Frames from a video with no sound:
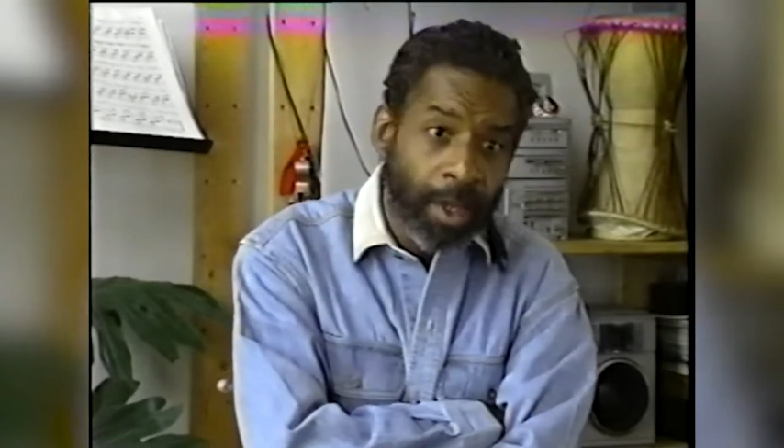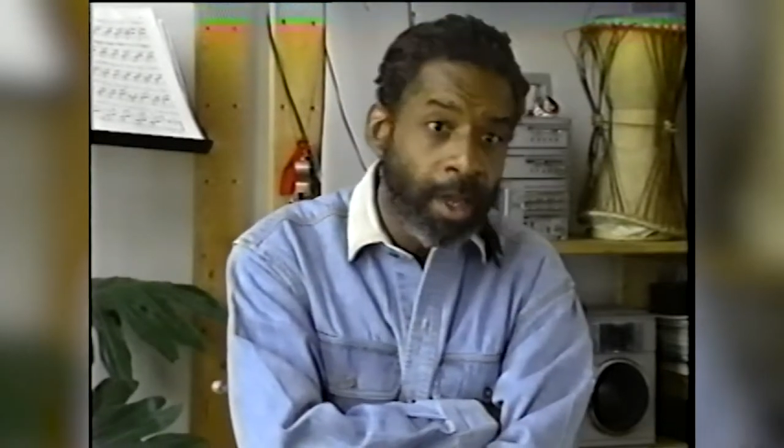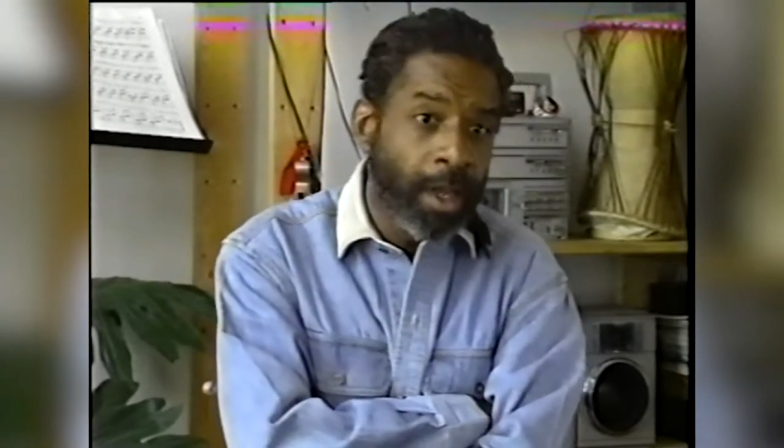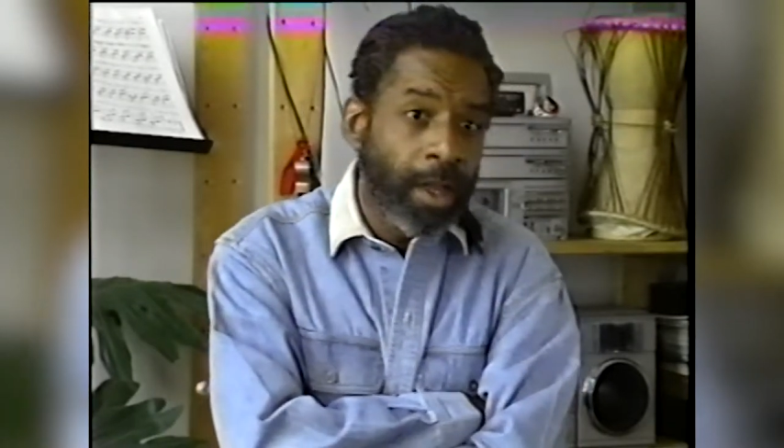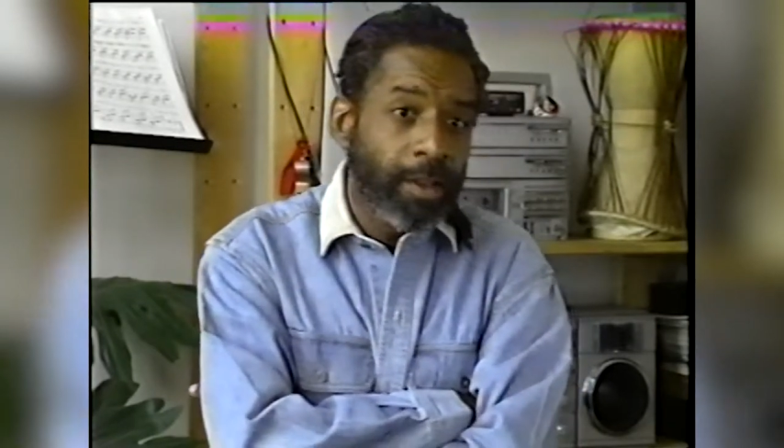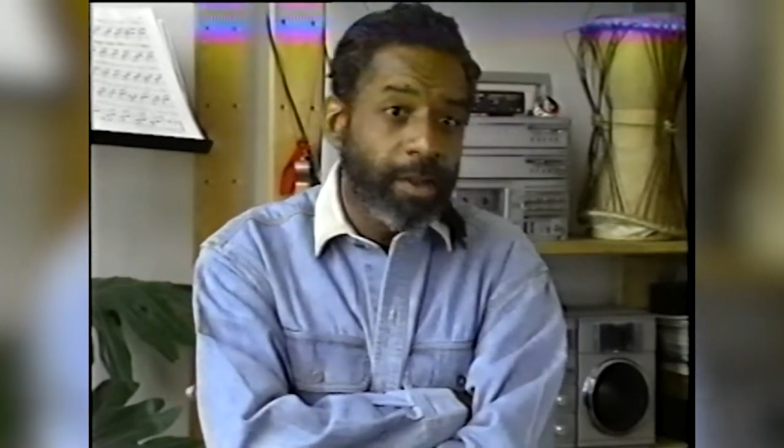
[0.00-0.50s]

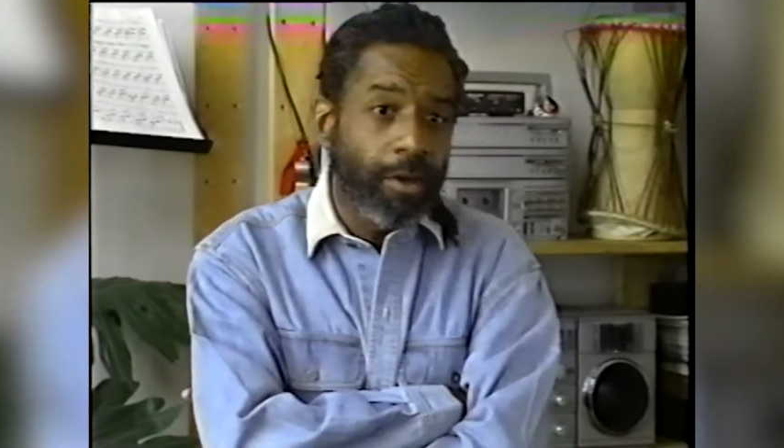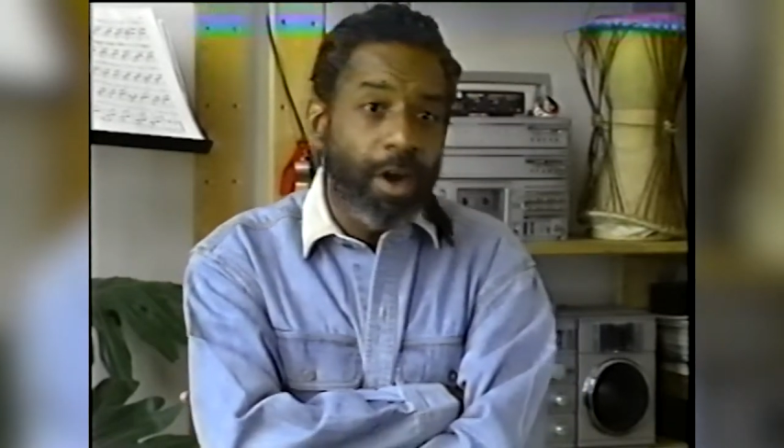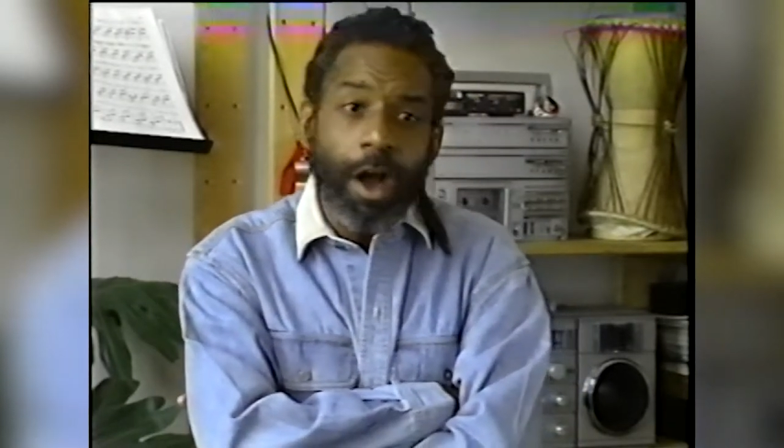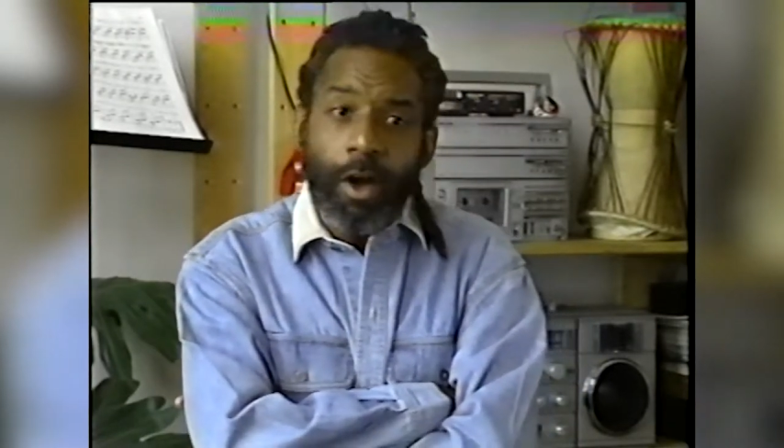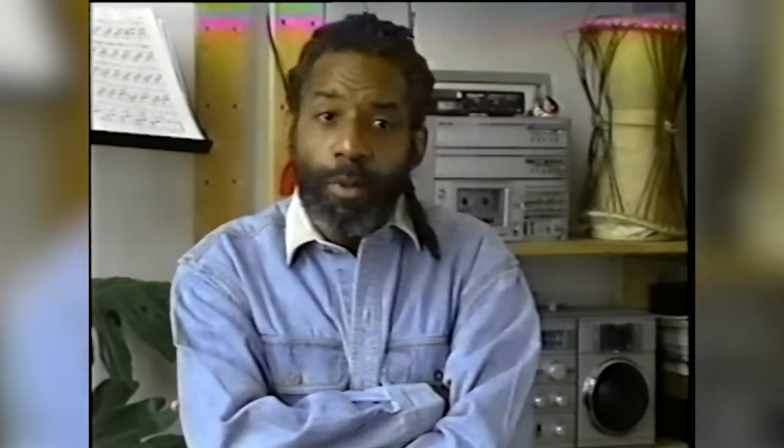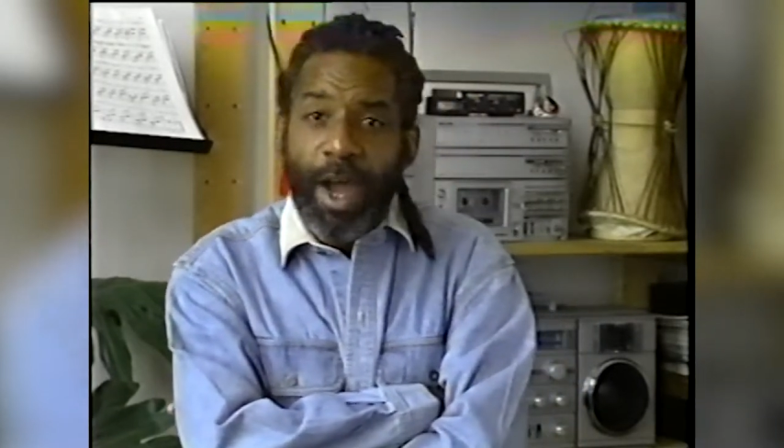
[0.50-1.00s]
They're all
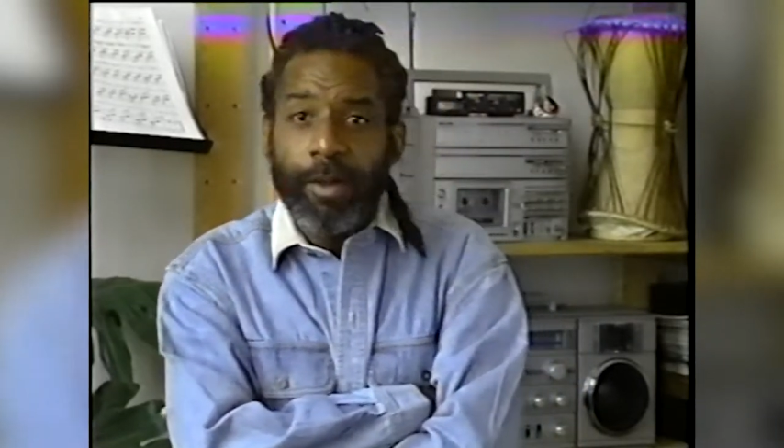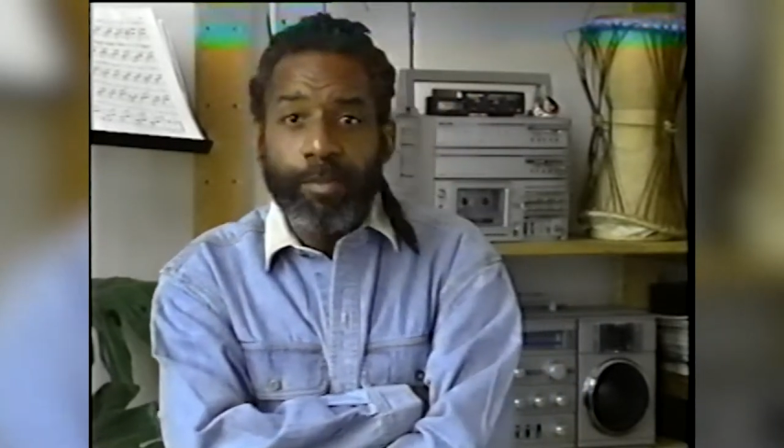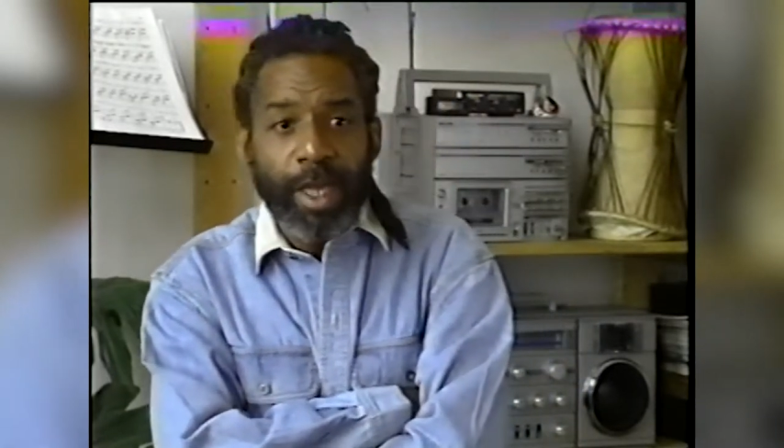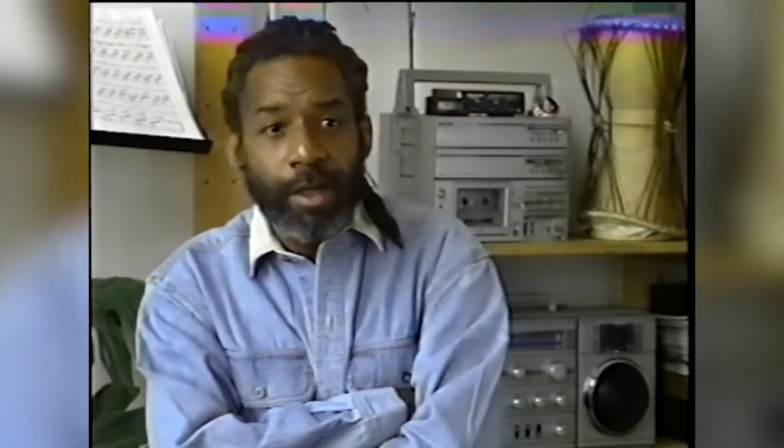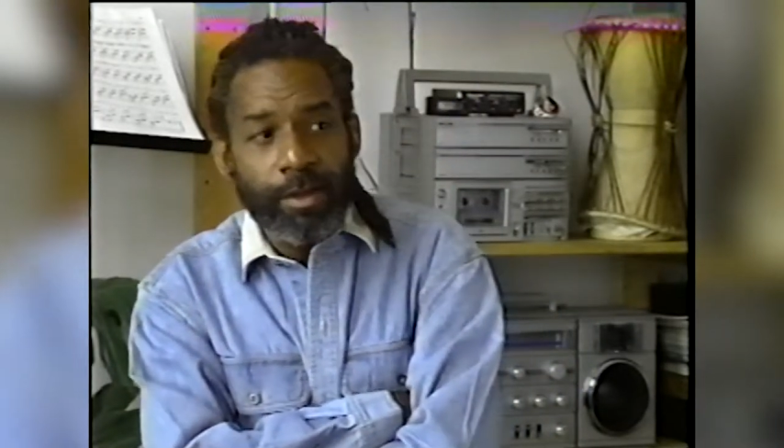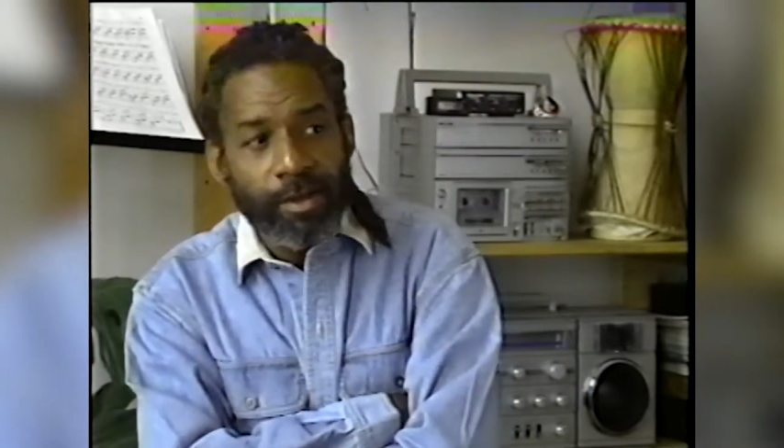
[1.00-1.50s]
white males
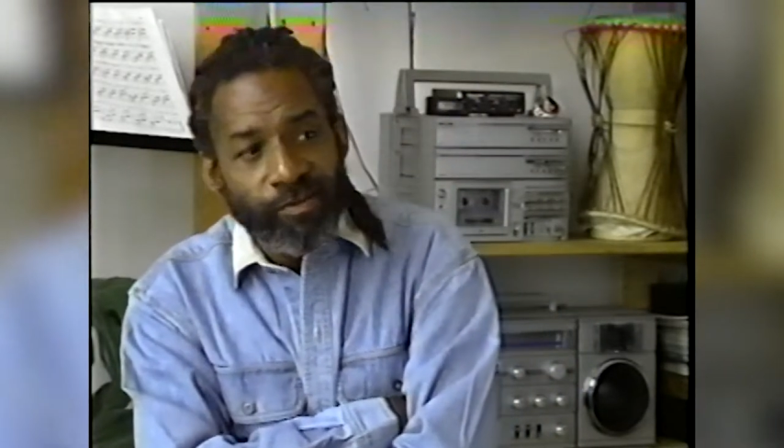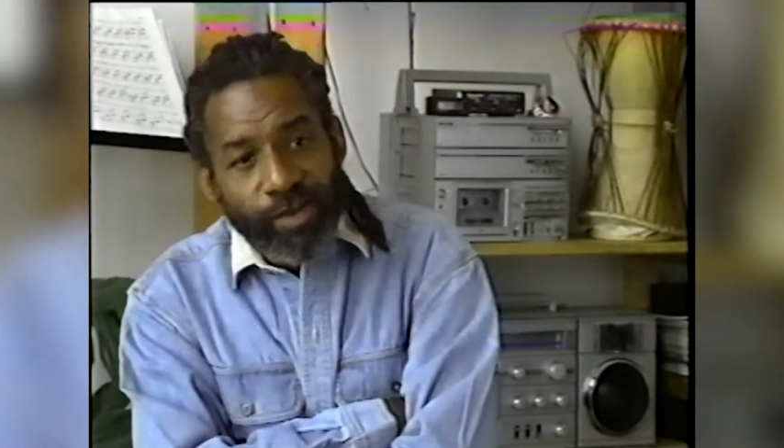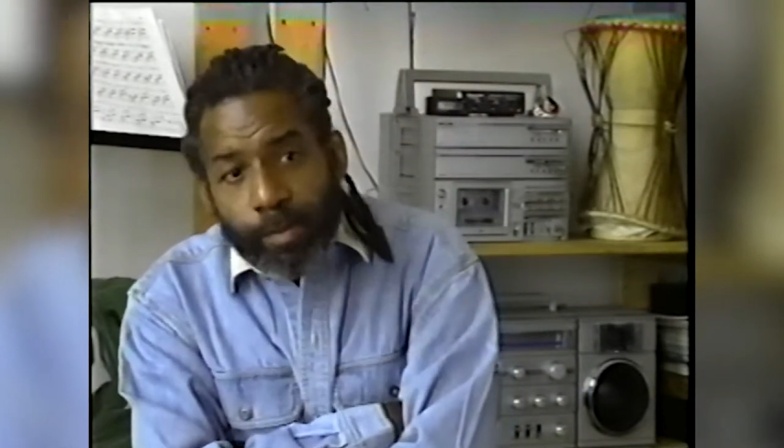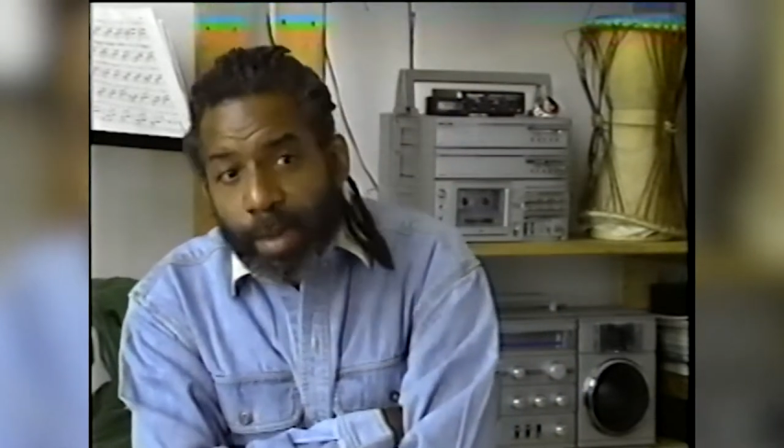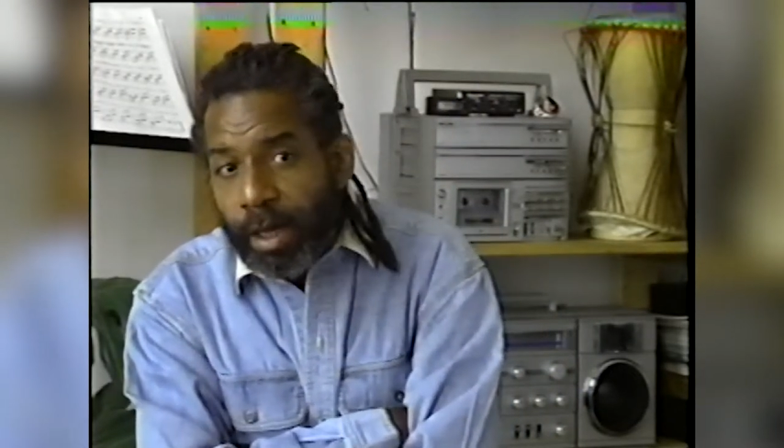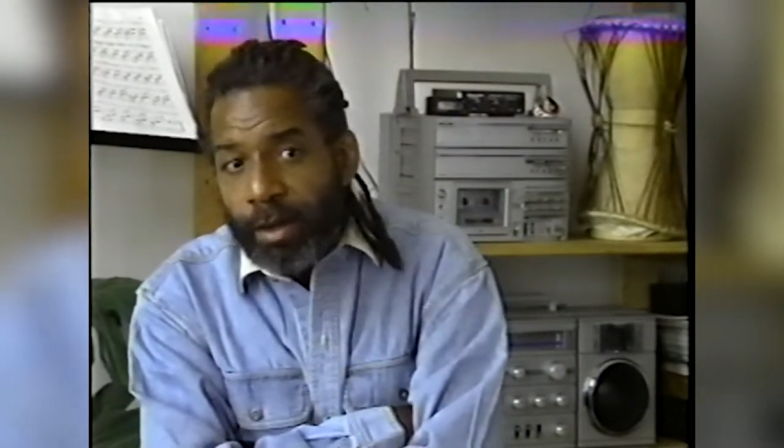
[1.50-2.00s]
and
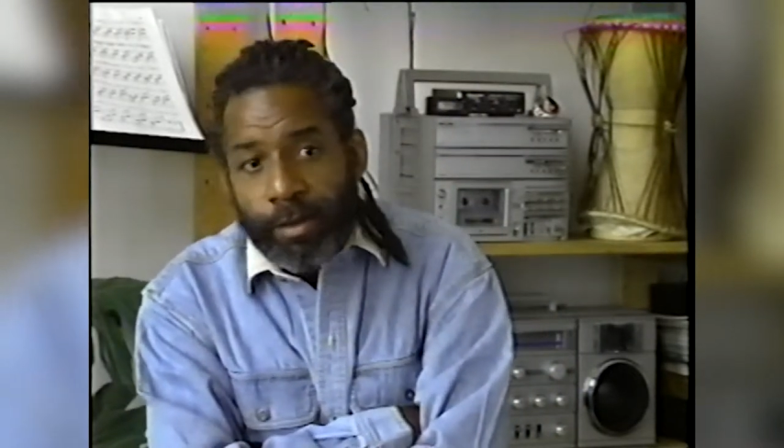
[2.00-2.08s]
females.